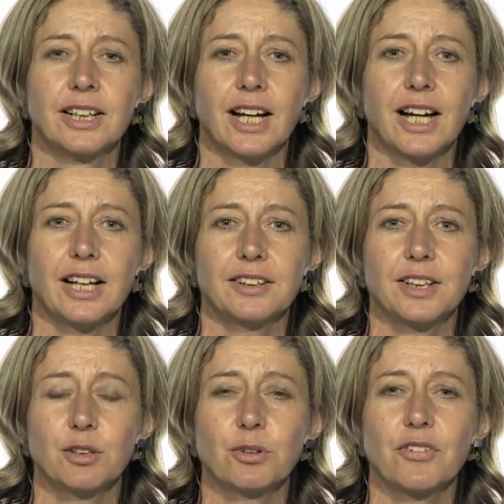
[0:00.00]
And
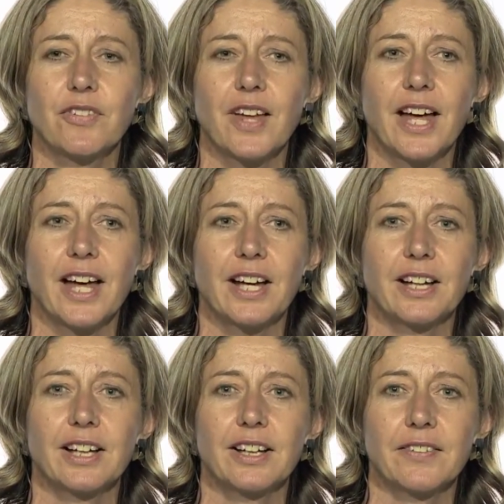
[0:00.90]
it was
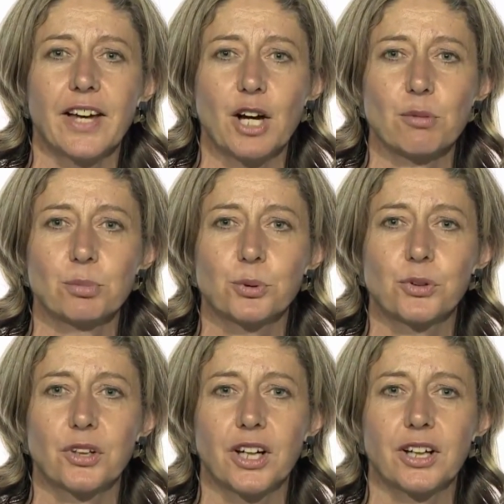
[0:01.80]
there at that
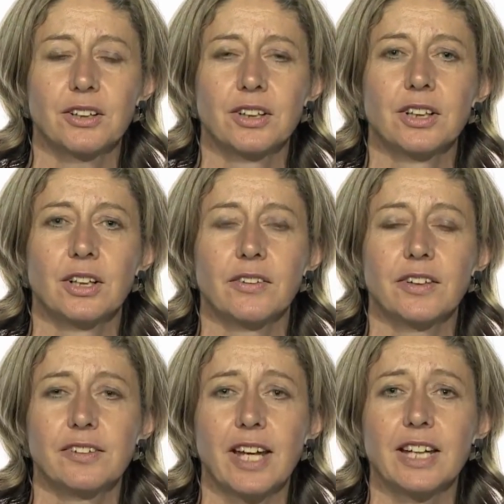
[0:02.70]
border,
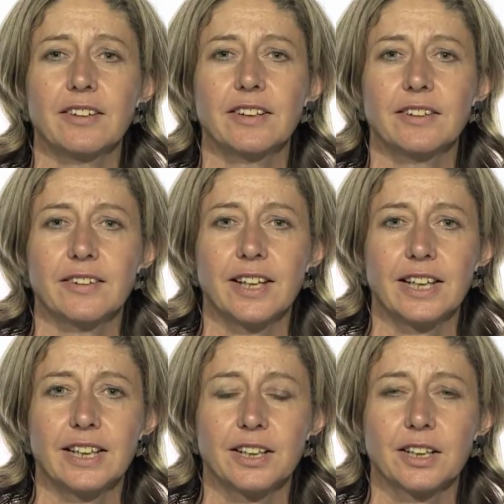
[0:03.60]
the day that
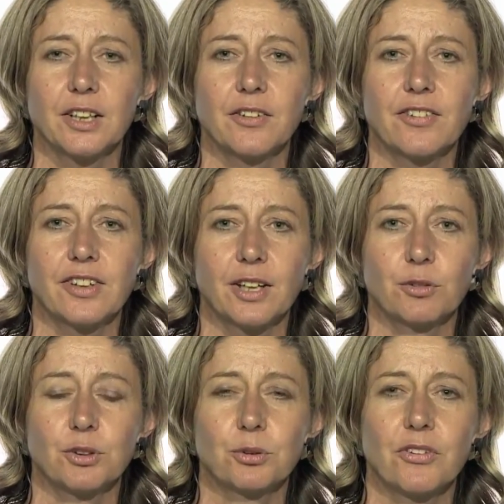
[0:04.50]
they closed
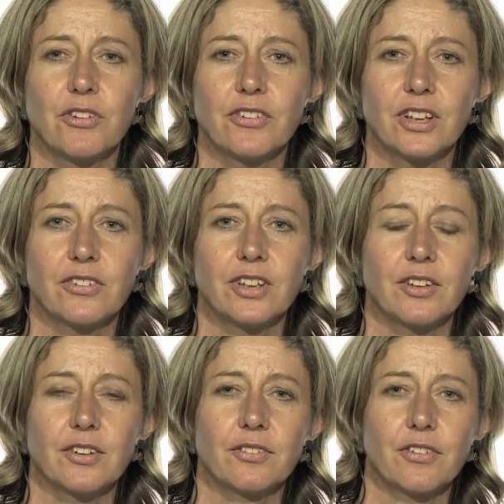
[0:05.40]
it, which was the
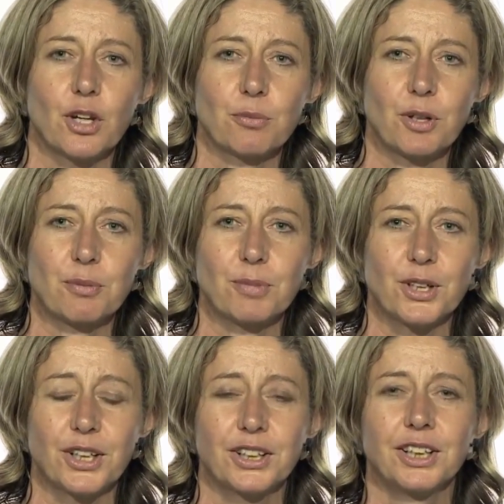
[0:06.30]
16th of
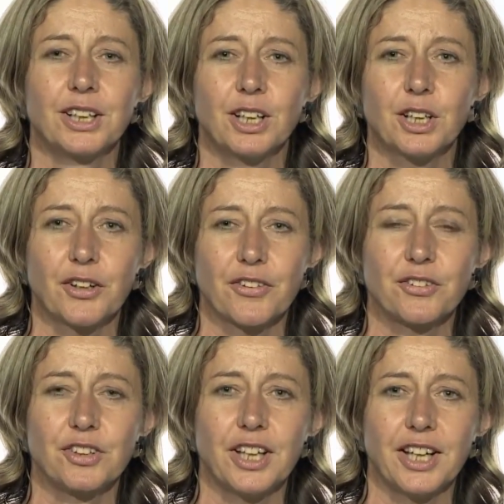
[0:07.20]
September
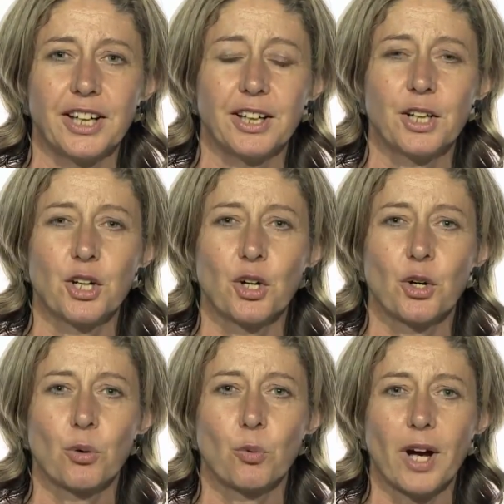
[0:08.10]
last year,
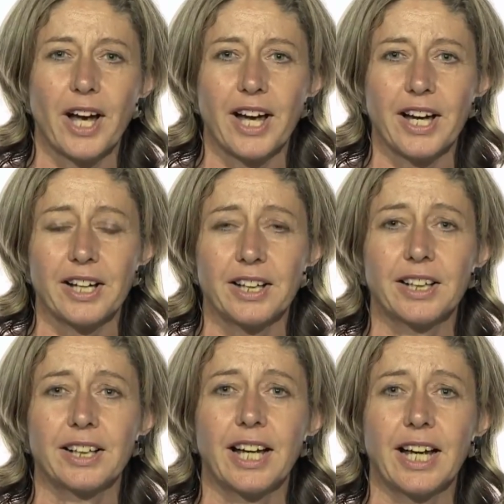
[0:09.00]
where
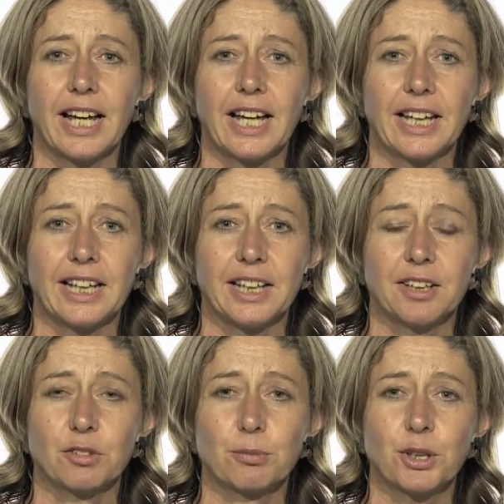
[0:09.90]

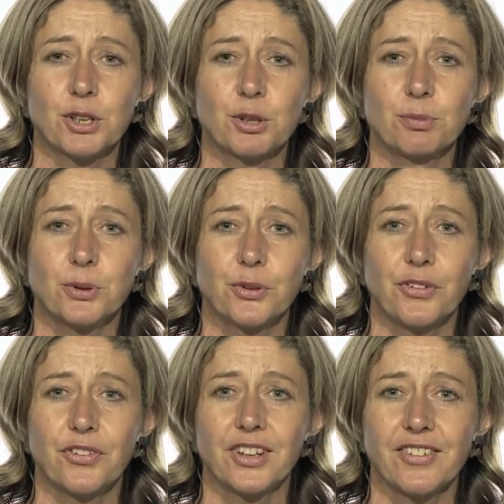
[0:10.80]
a
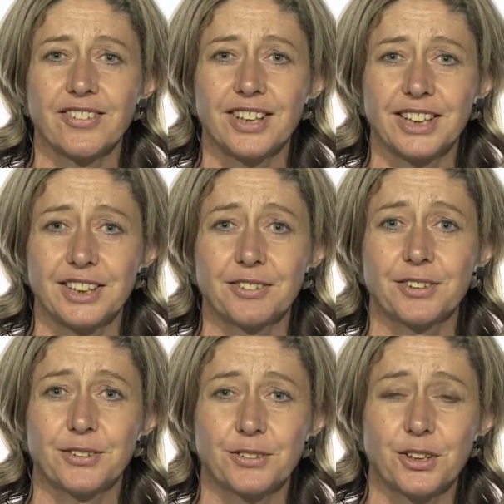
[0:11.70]
remarkable 16
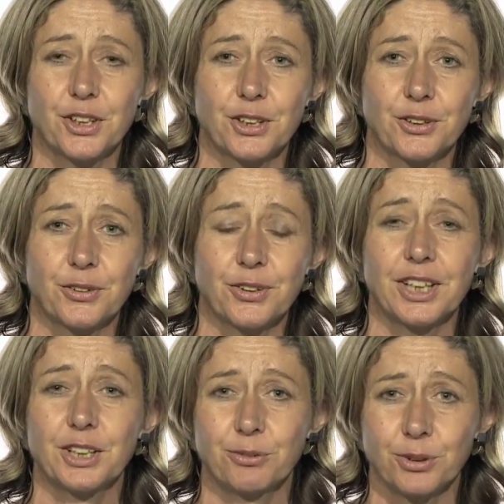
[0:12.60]
year old girl
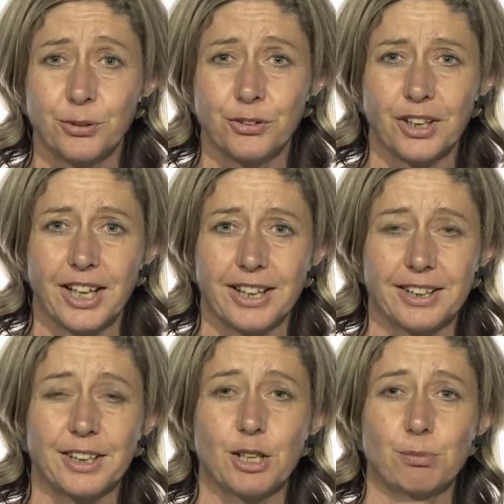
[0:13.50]
in a
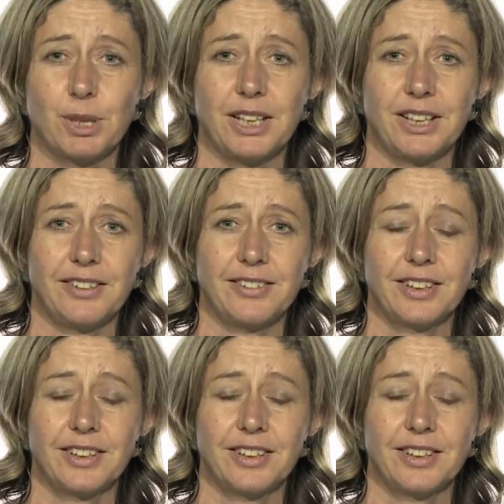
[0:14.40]
wheelchair appeared,